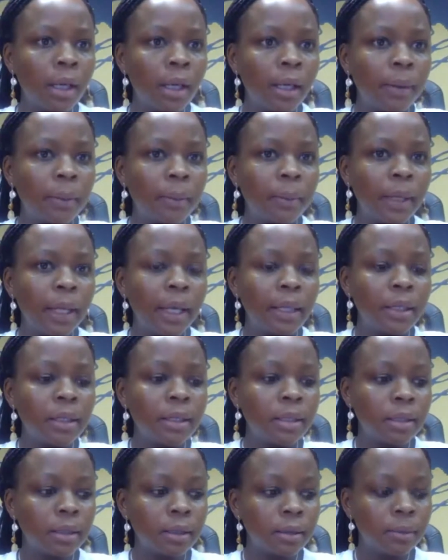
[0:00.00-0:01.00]

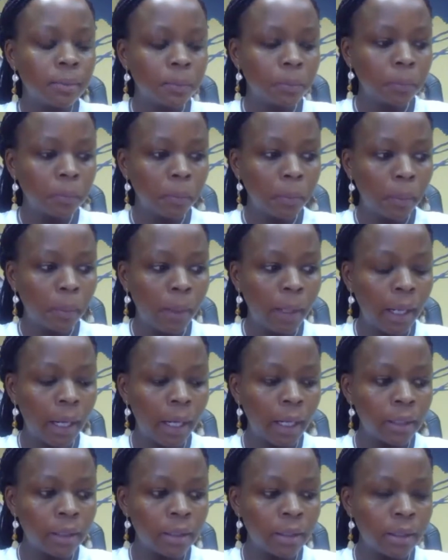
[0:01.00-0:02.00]
Andy,
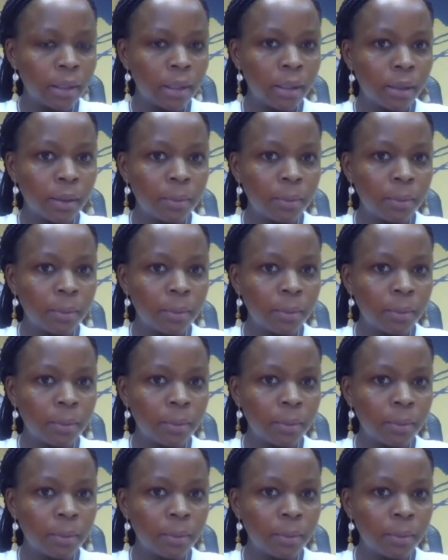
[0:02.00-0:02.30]
and